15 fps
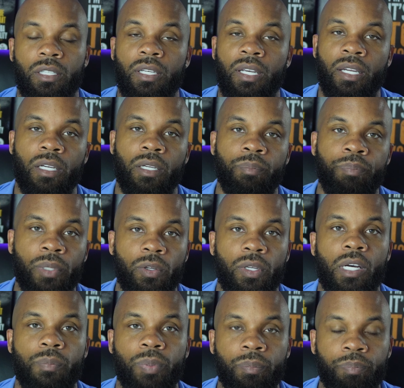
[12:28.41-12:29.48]
It'll build
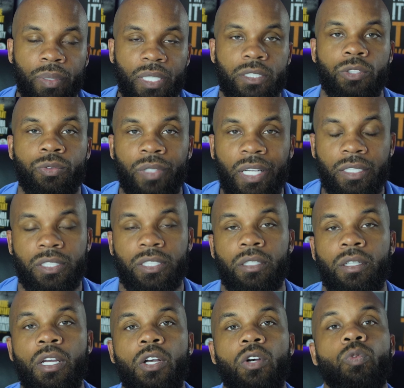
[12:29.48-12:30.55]
up a business
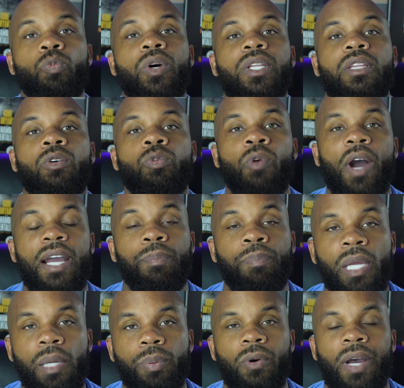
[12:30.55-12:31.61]
relationship with the right
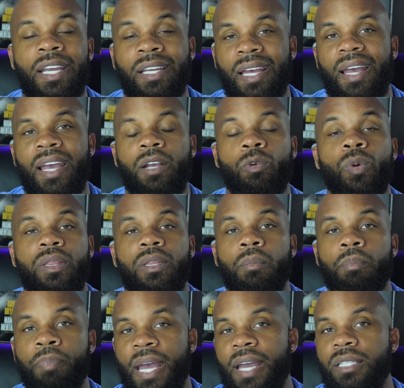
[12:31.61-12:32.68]
people, aka with the
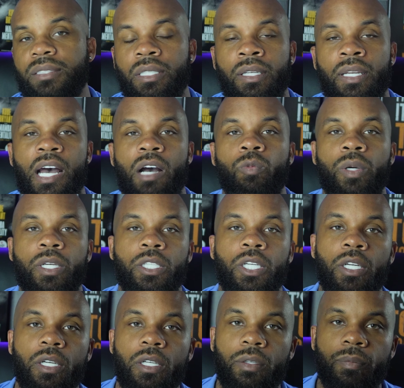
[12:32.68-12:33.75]
banks, and not with
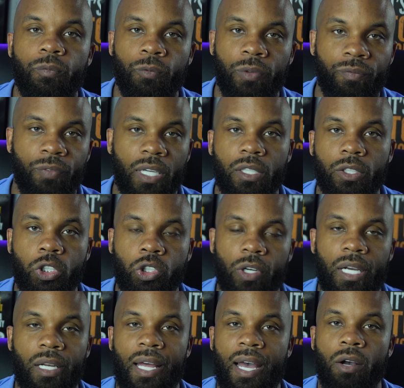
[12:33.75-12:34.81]
vendor
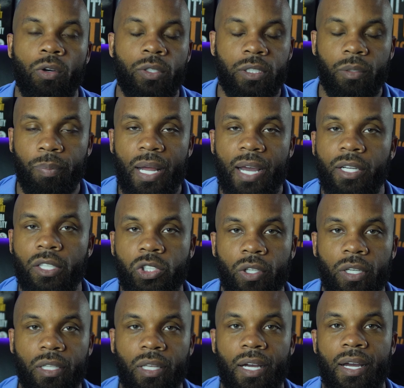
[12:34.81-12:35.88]
trade line or supplier
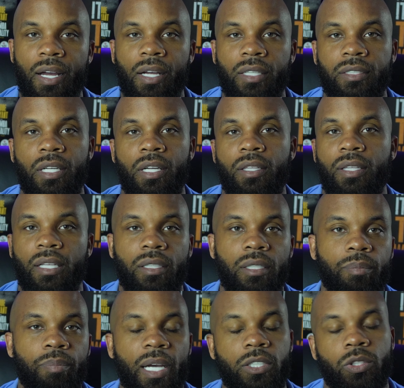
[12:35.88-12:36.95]
trade lines that
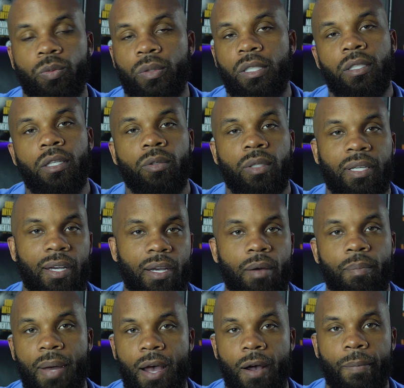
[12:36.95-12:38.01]
these banks really don't care
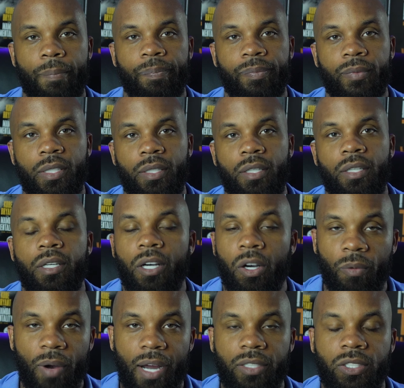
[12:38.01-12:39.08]
about.
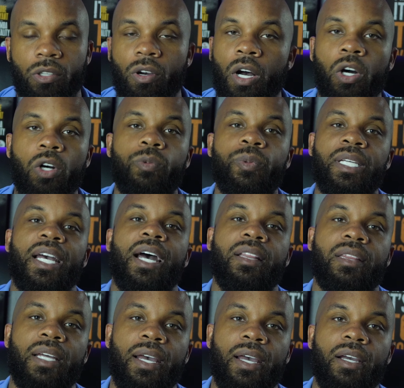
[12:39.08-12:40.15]
All right, so I hope we
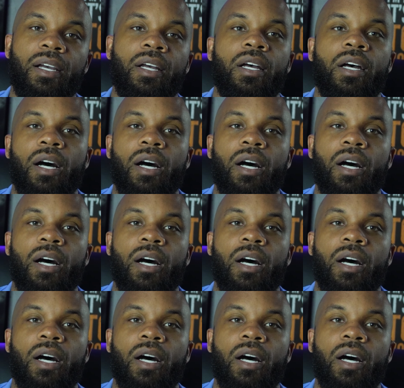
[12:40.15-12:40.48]
got that.